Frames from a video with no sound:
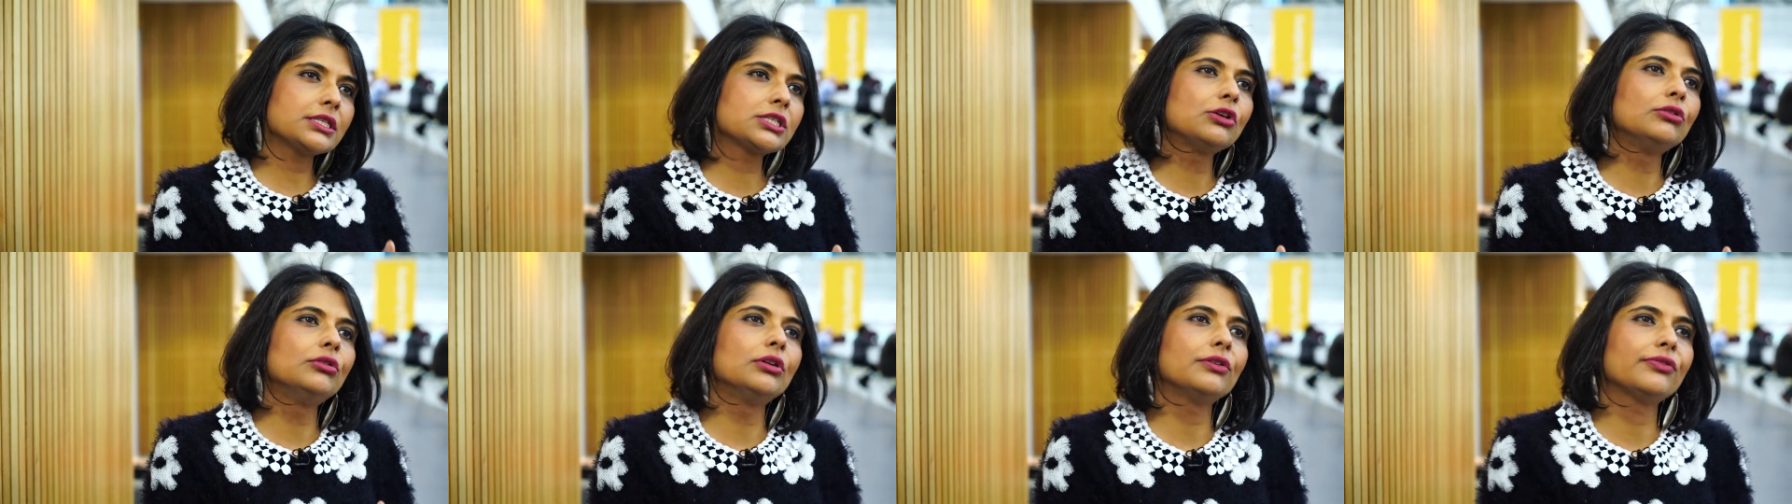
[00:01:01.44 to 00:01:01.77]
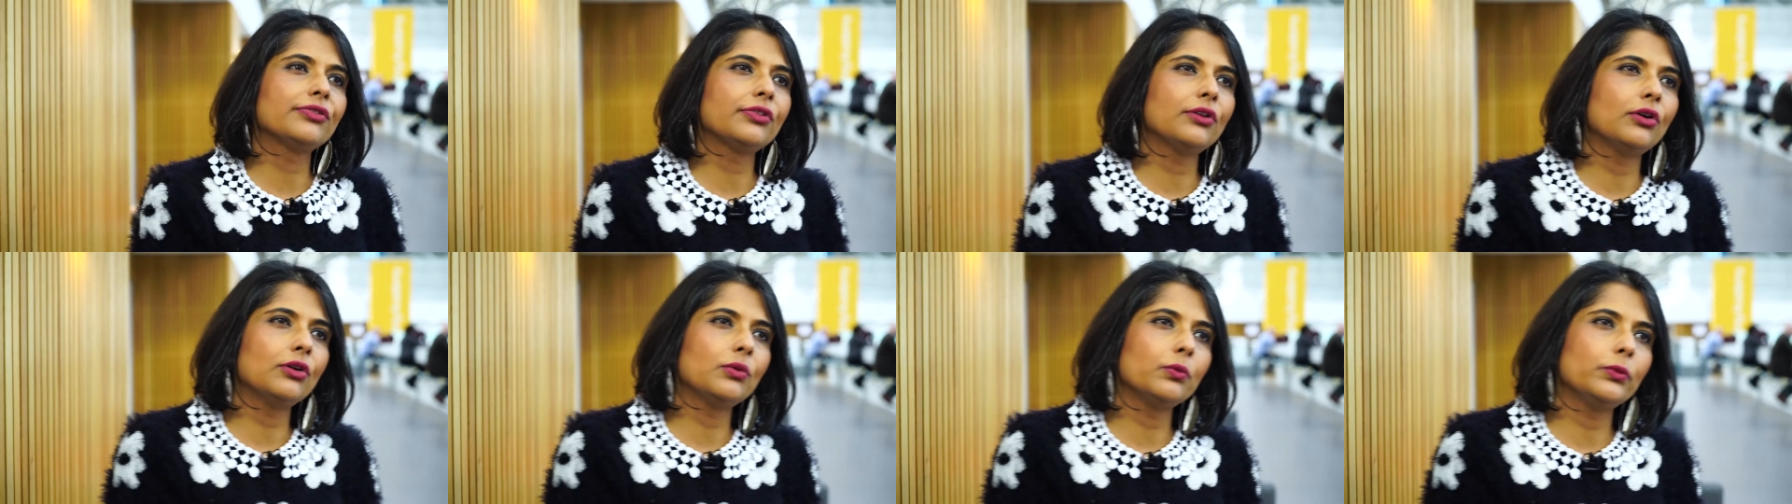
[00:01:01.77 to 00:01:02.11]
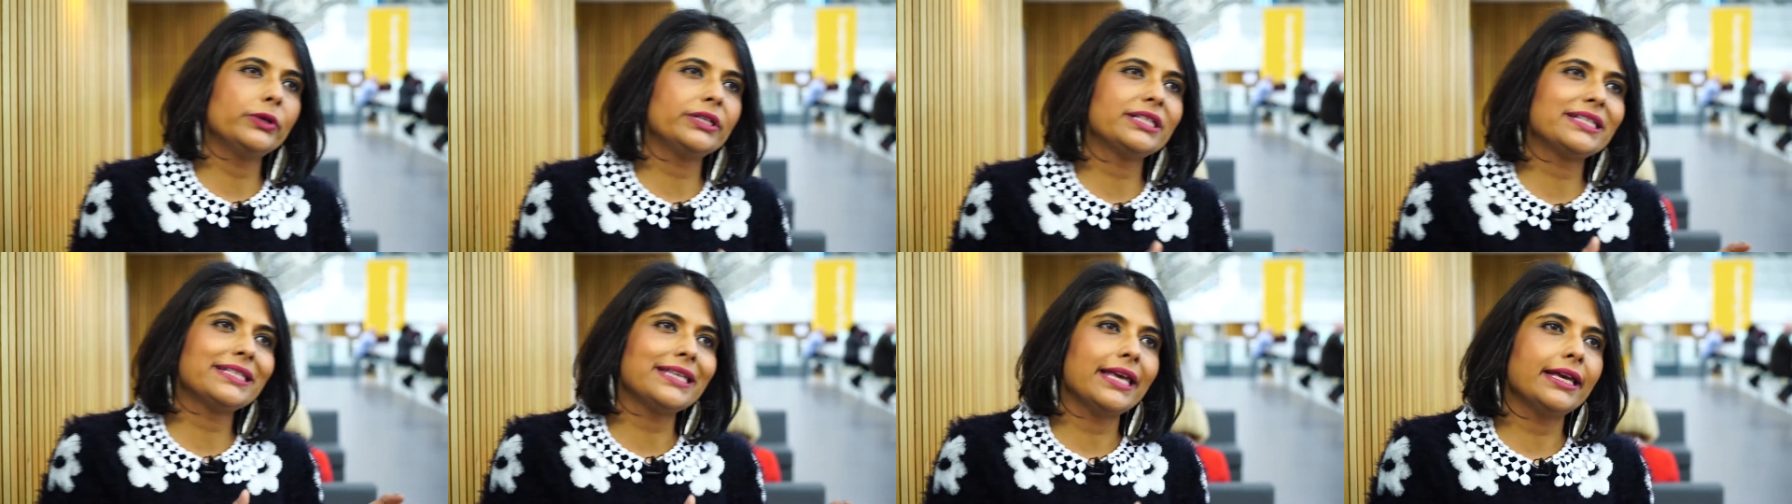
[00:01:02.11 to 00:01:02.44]
school of thought
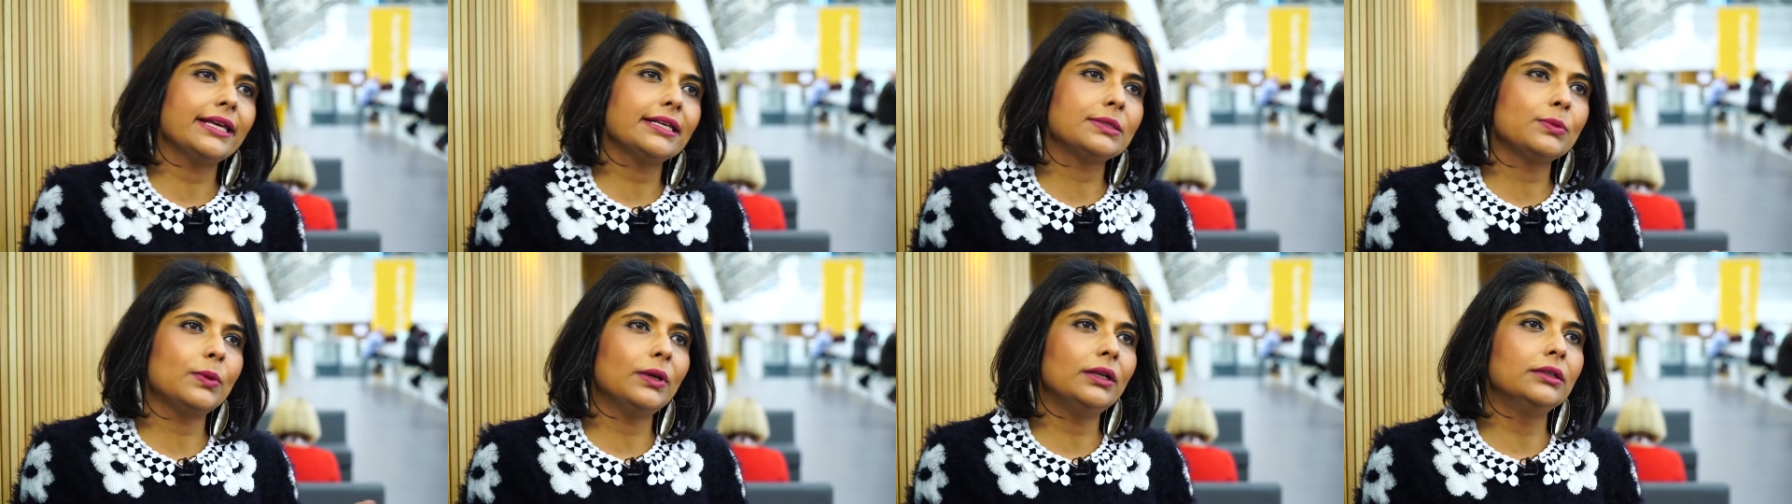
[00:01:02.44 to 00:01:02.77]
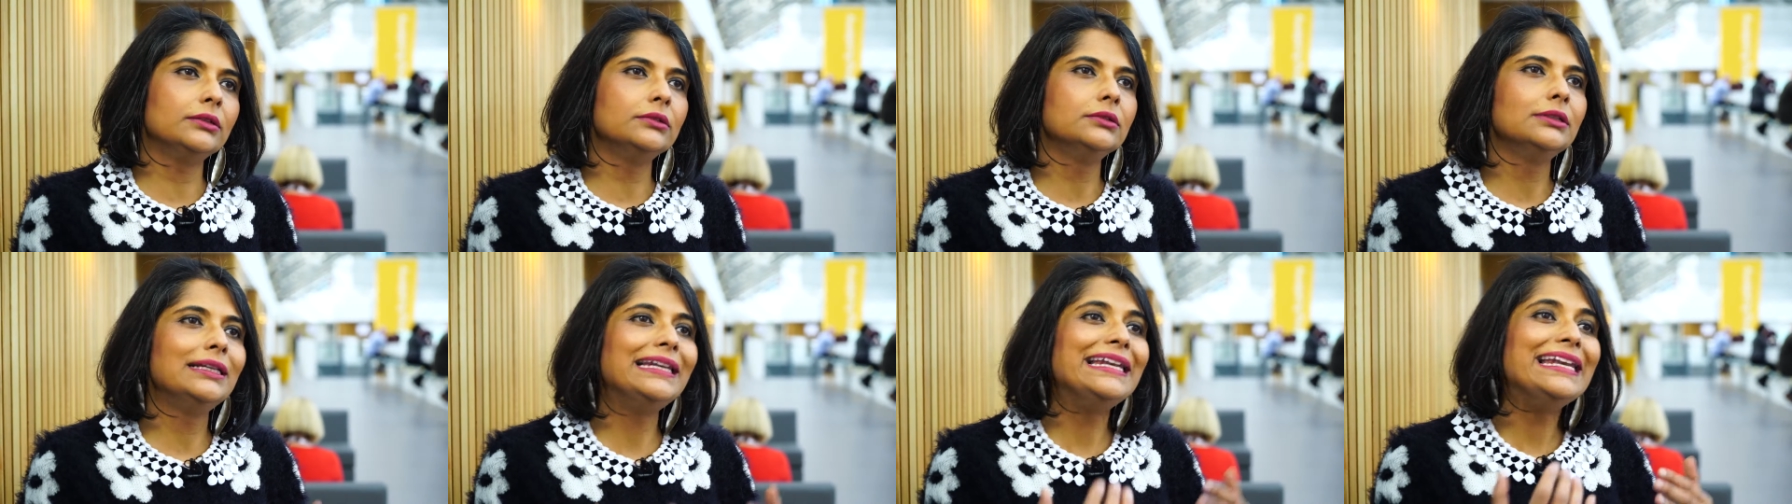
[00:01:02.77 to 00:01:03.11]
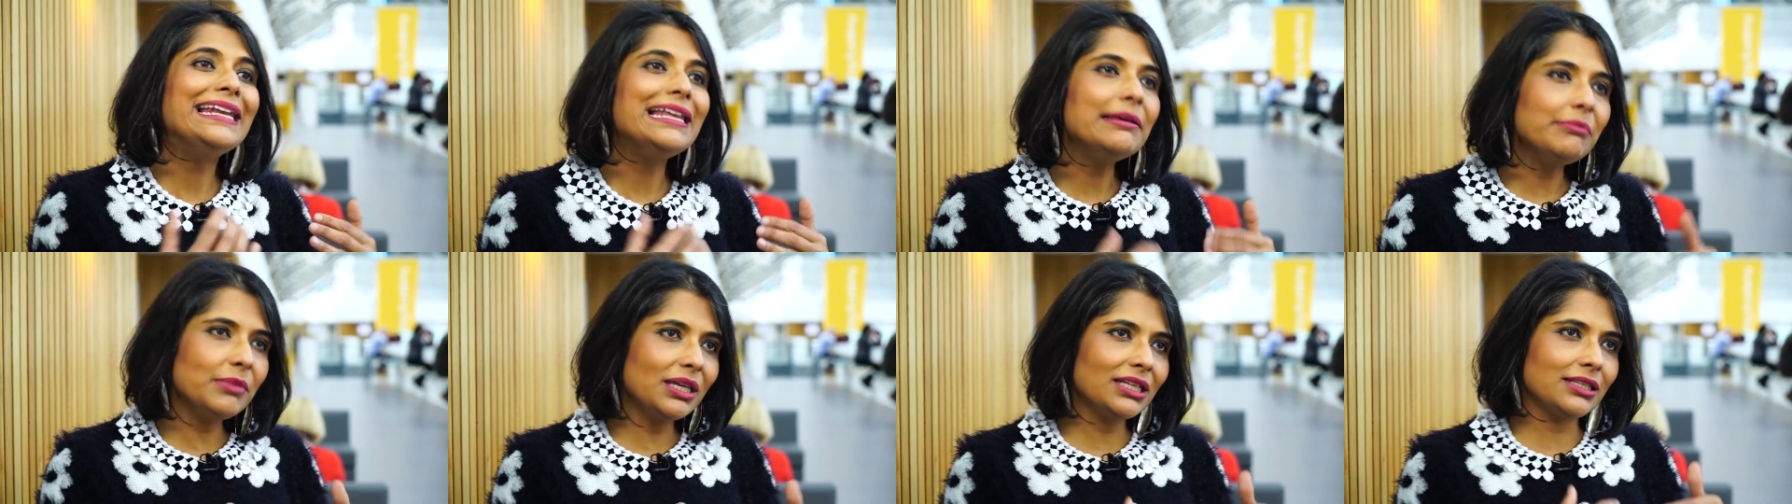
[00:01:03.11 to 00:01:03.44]
which says, well,
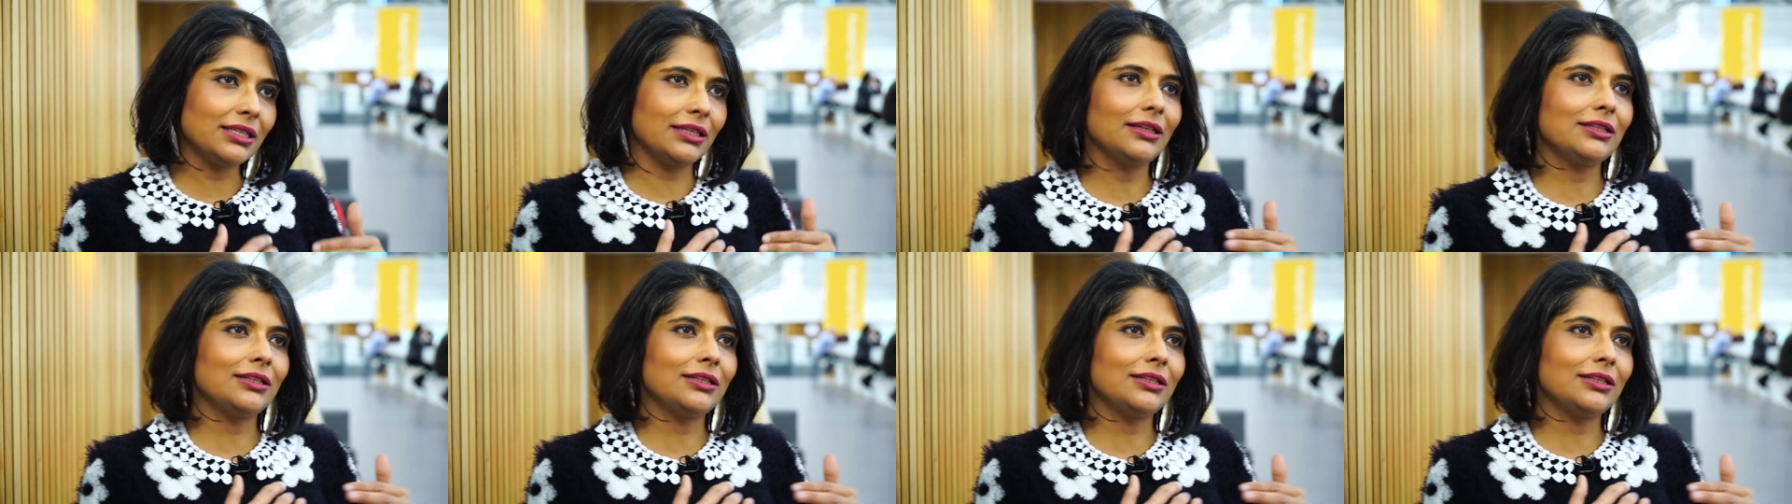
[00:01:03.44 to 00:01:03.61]
limit